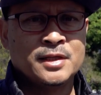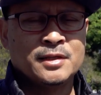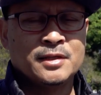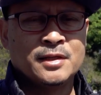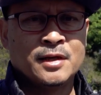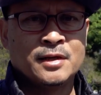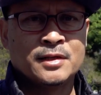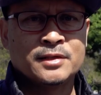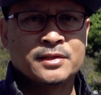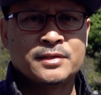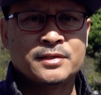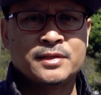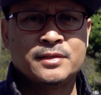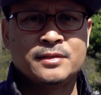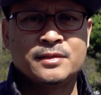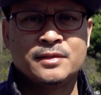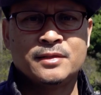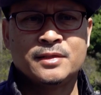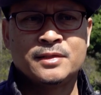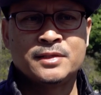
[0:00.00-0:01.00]

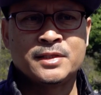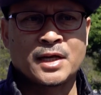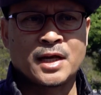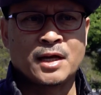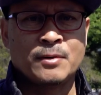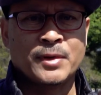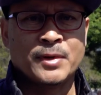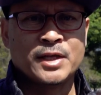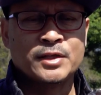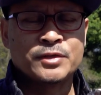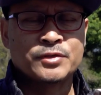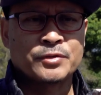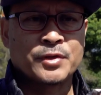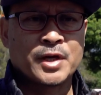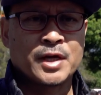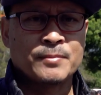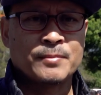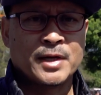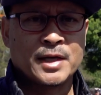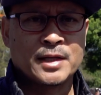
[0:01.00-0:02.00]
uh, check out my
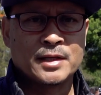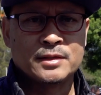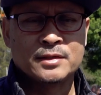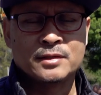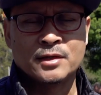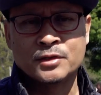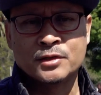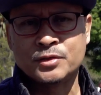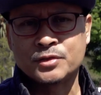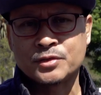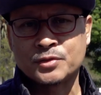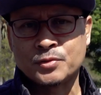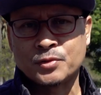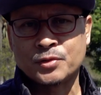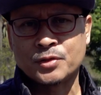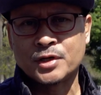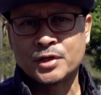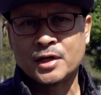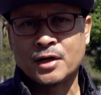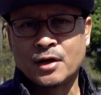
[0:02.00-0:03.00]
Instagram at
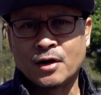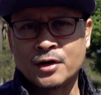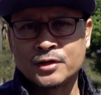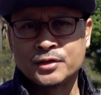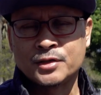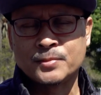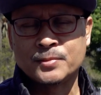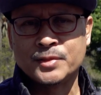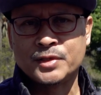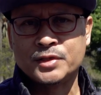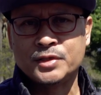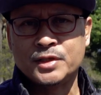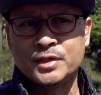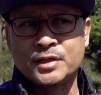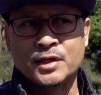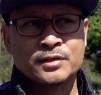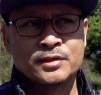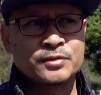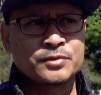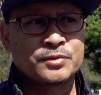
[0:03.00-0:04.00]
underscore
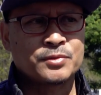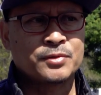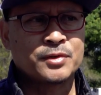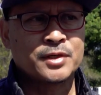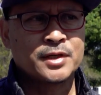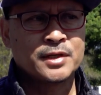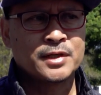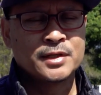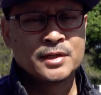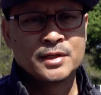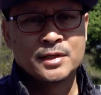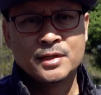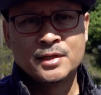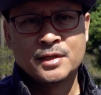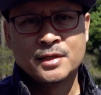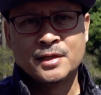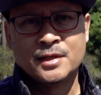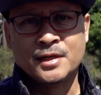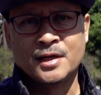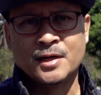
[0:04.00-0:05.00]
RWD underscore.
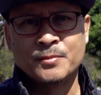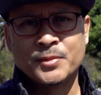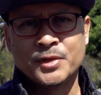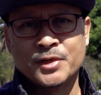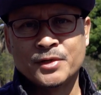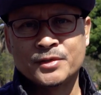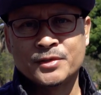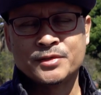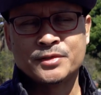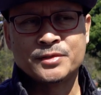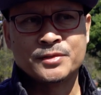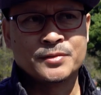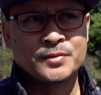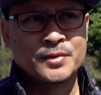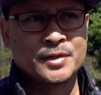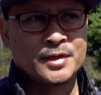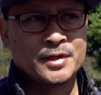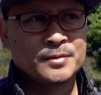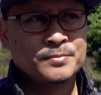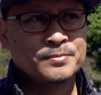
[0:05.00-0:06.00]
And I'm here to
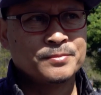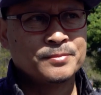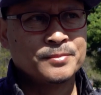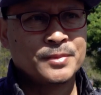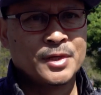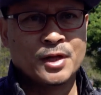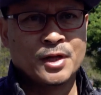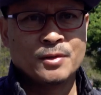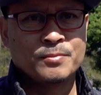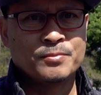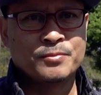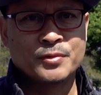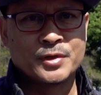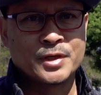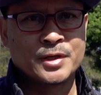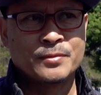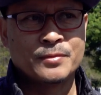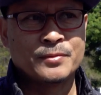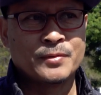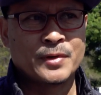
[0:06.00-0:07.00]
uh, help
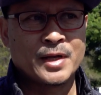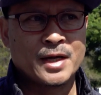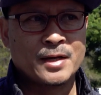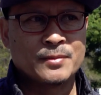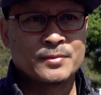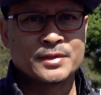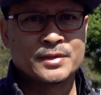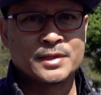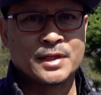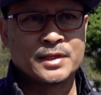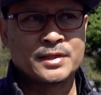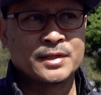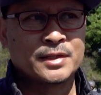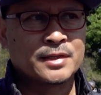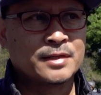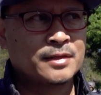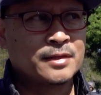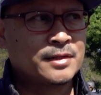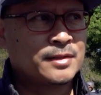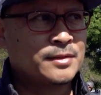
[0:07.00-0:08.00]
whatever we have because I
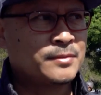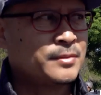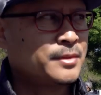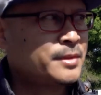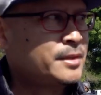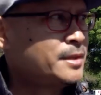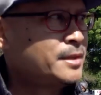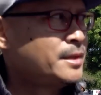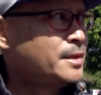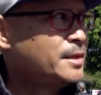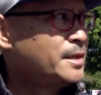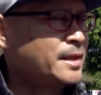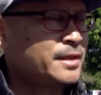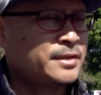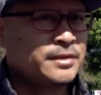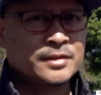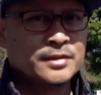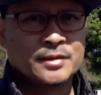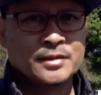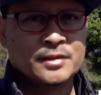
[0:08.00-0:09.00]
think uh,
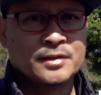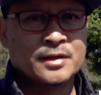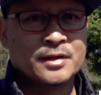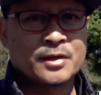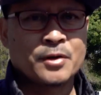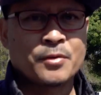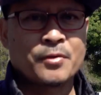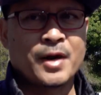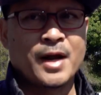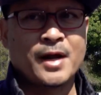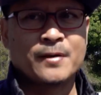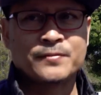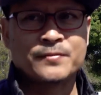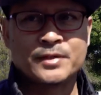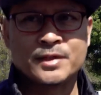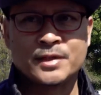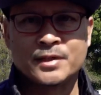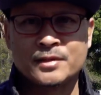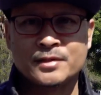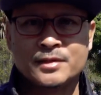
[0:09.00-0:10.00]
it's a, a, craft
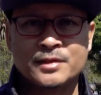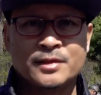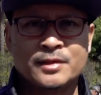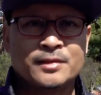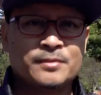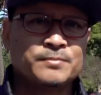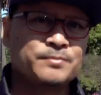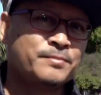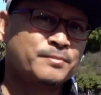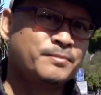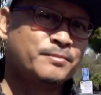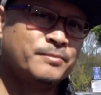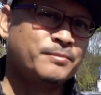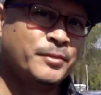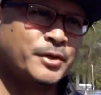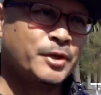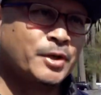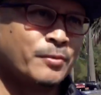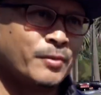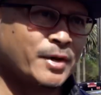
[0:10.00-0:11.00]
that, you know,
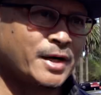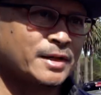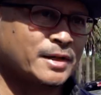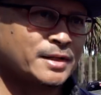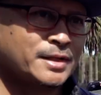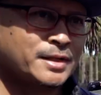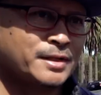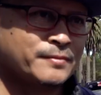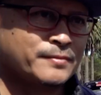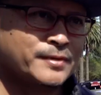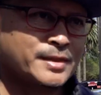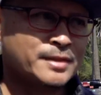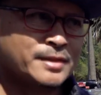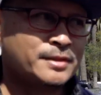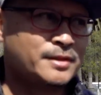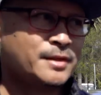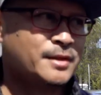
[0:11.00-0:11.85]
we don't want to leave. And,